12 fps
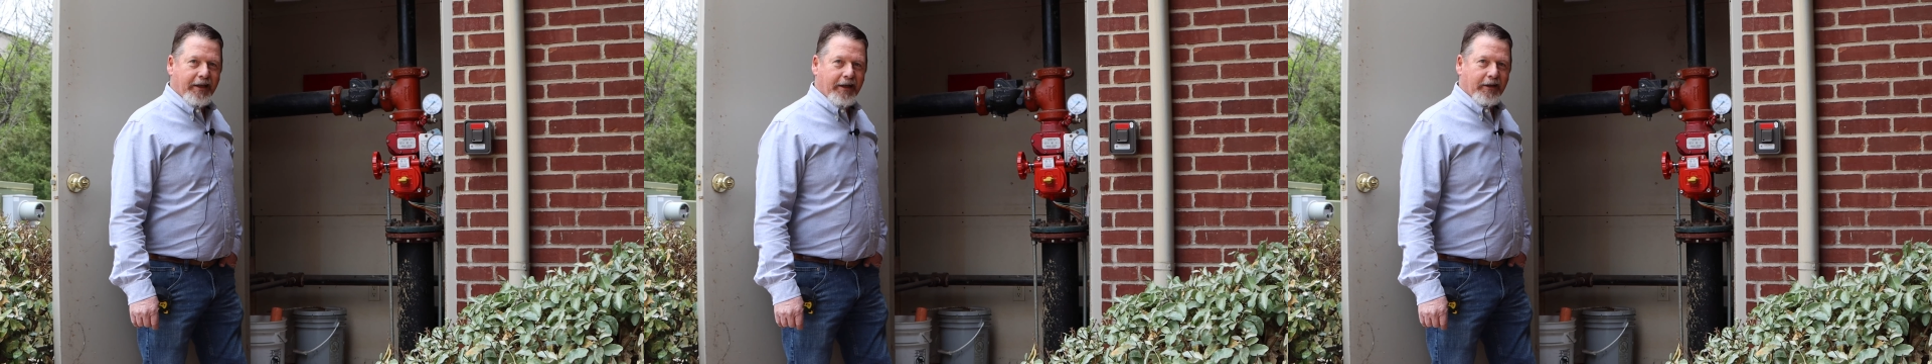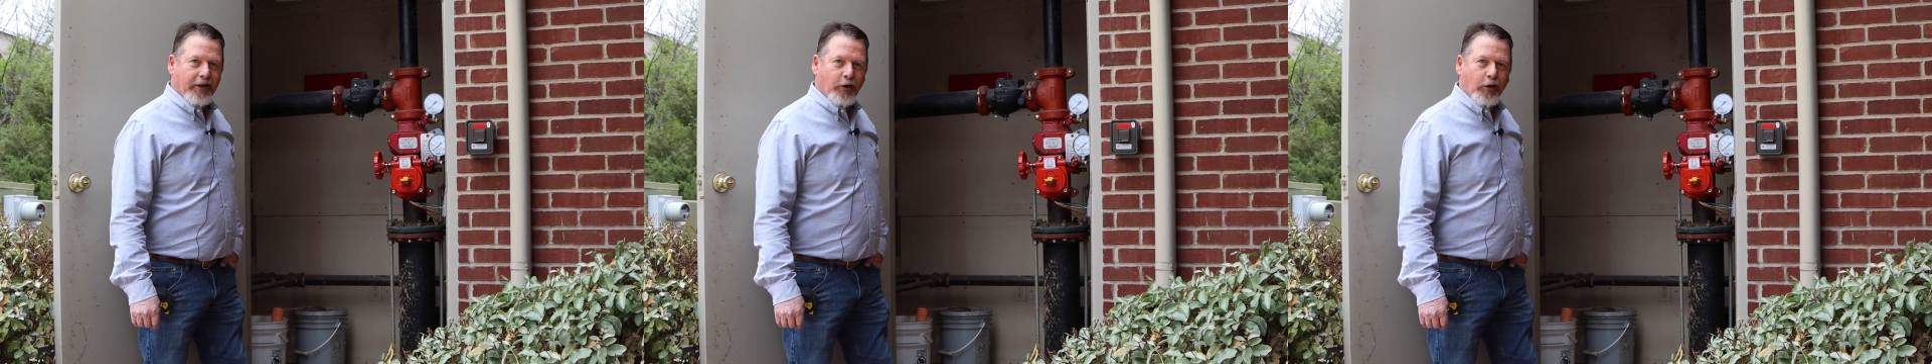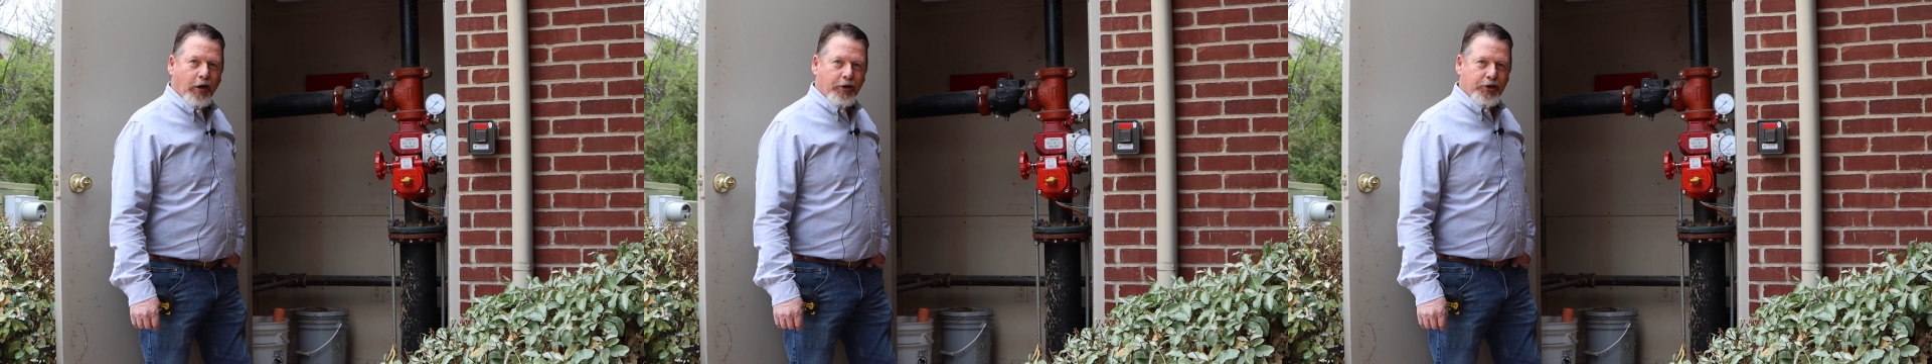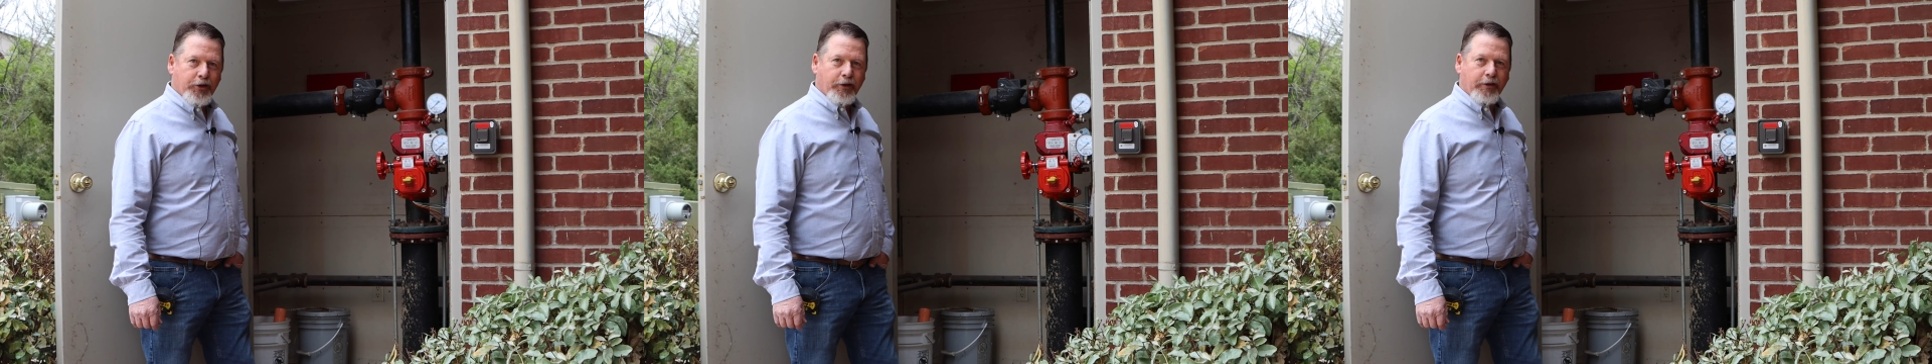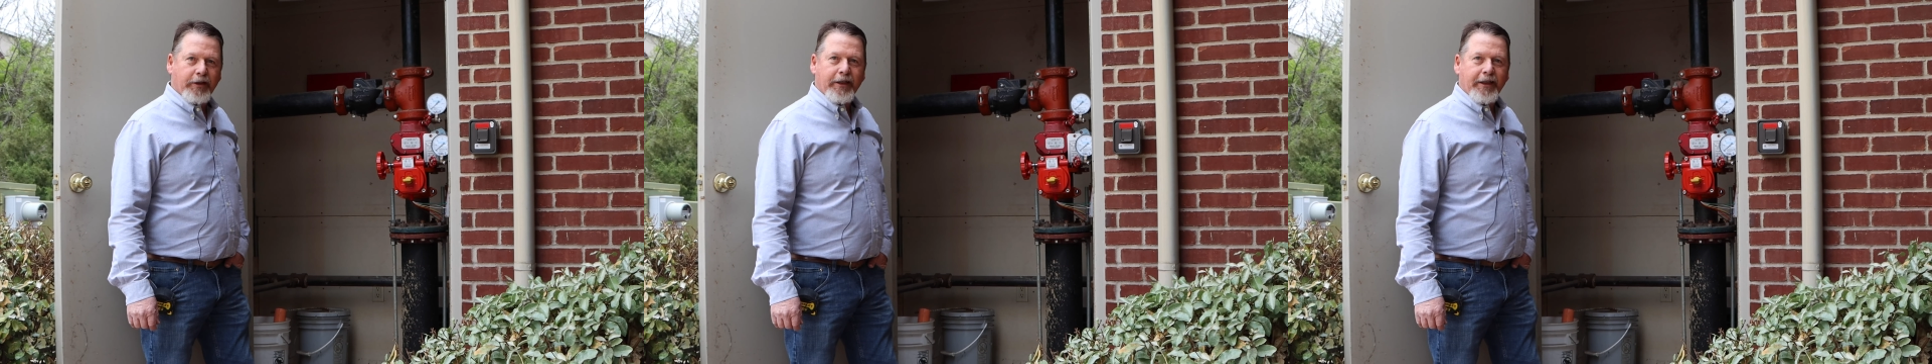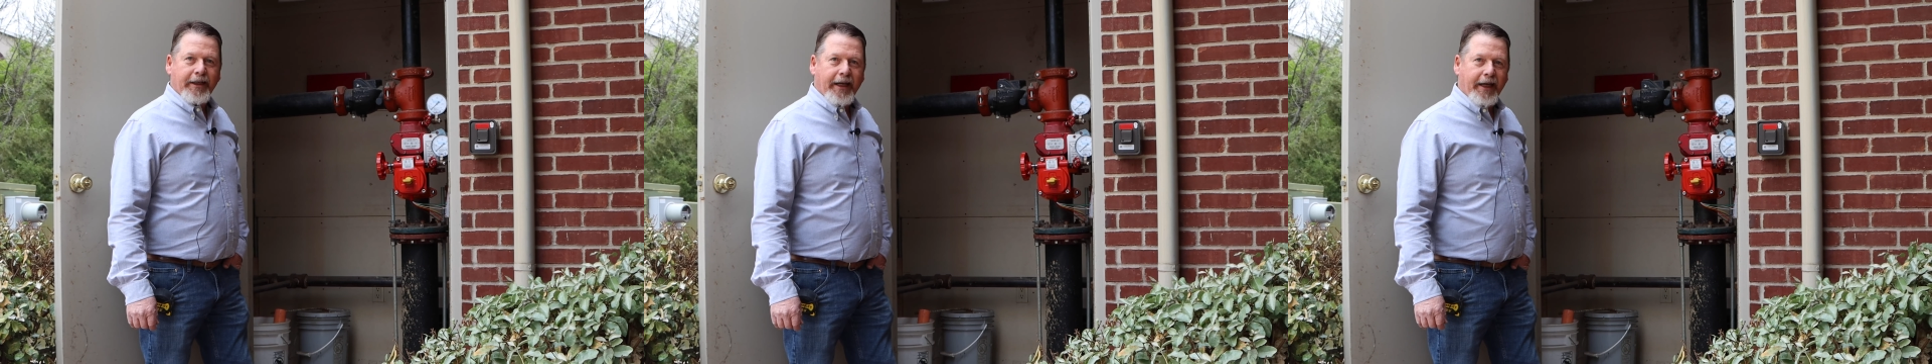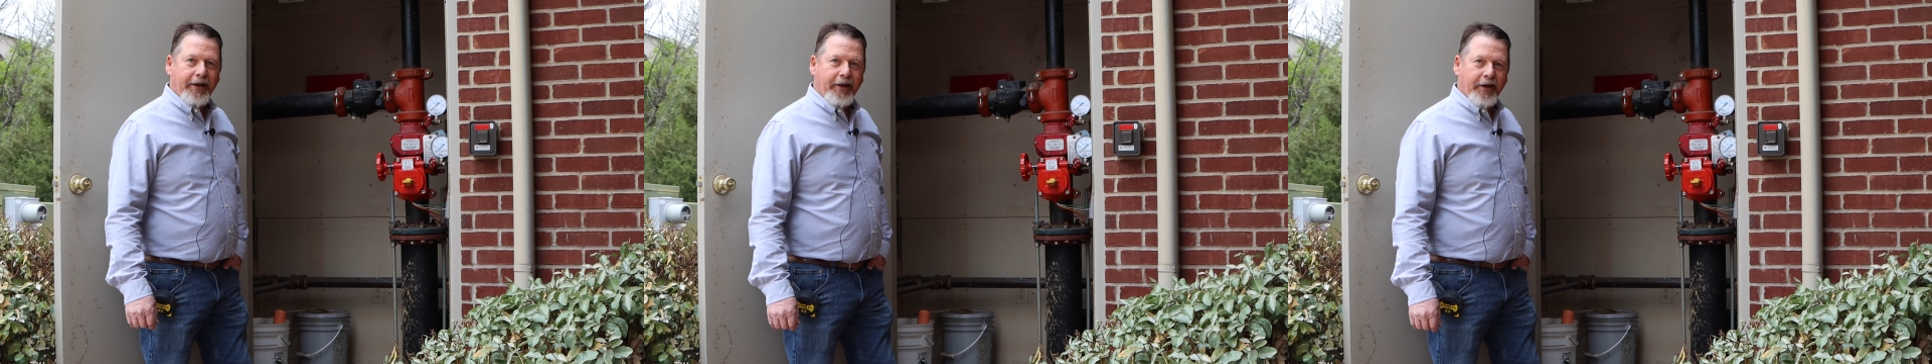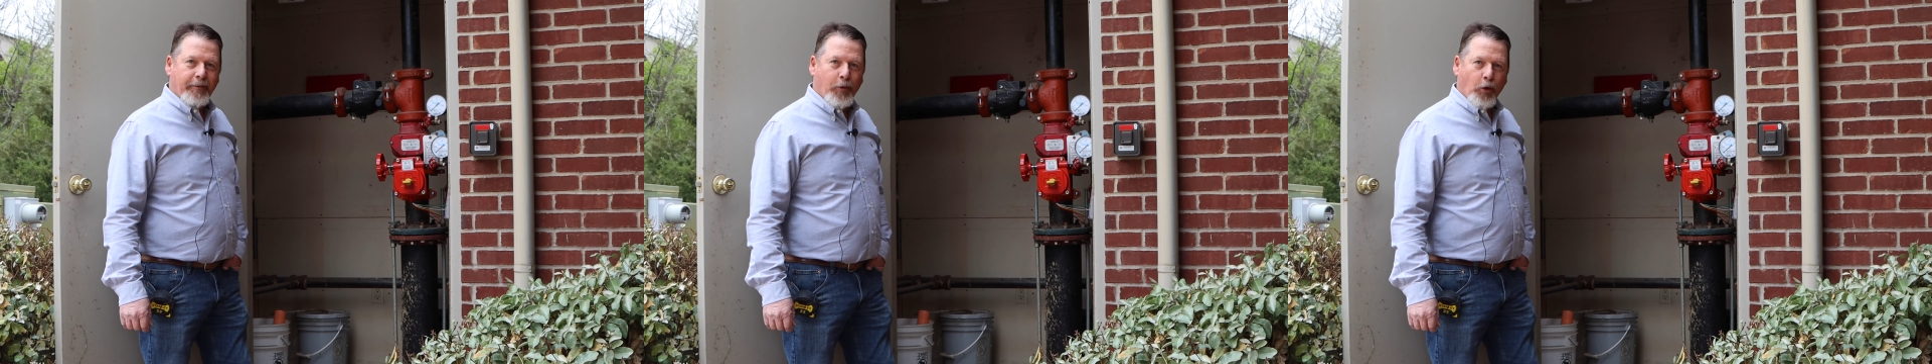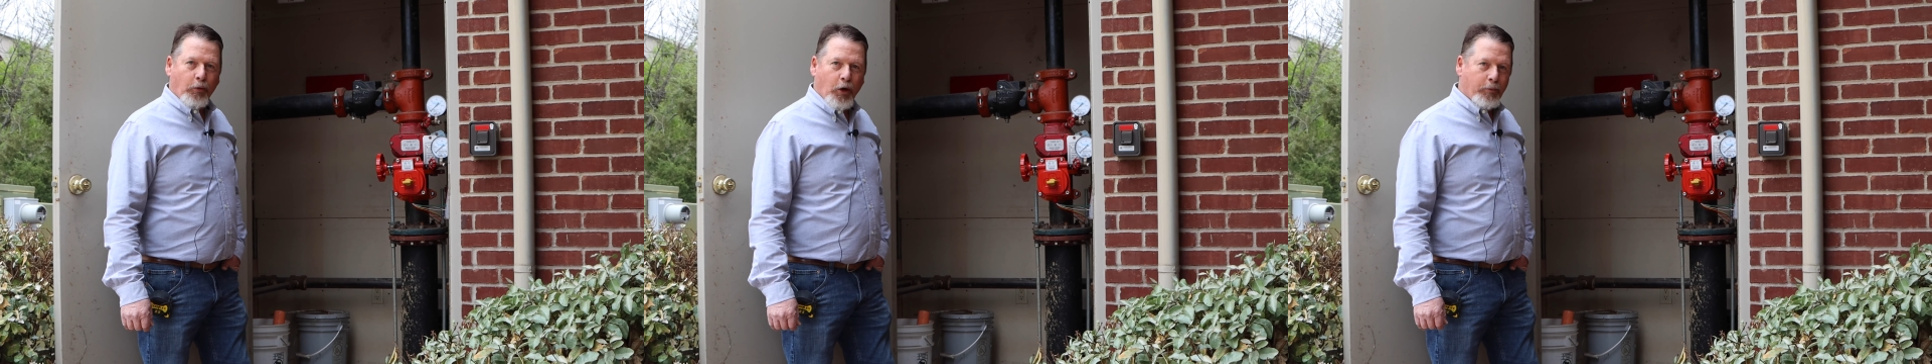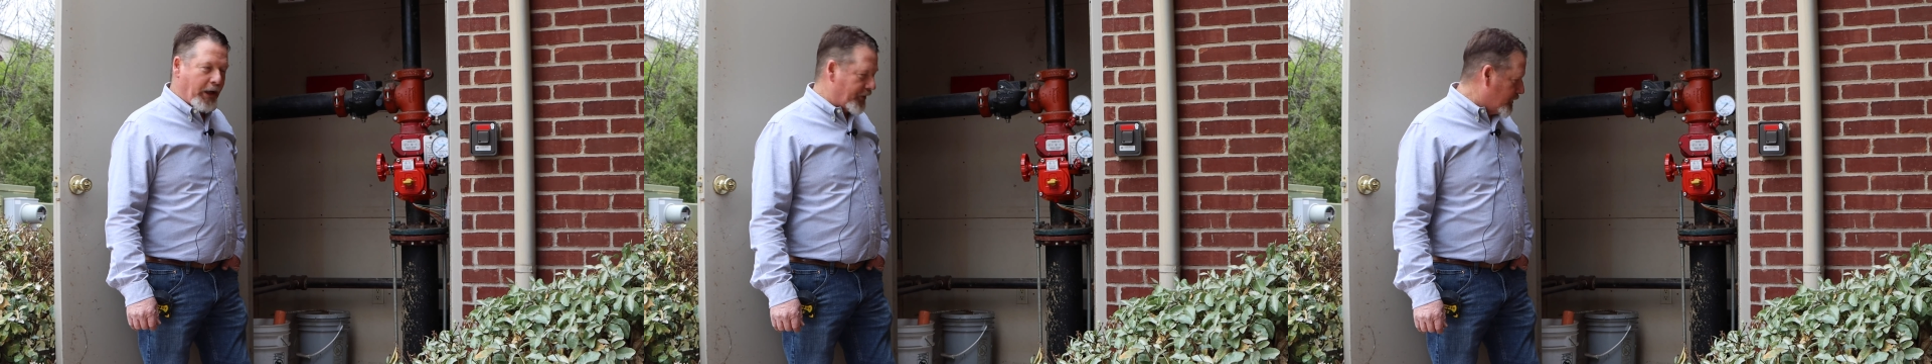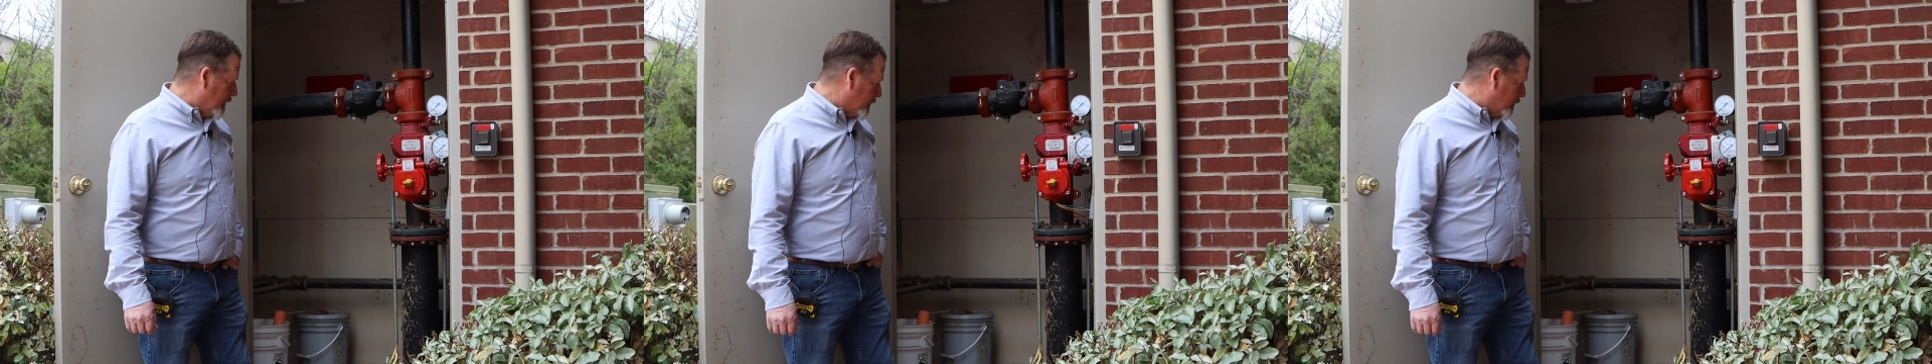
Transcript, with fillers: uh, a little larger and uh, more robust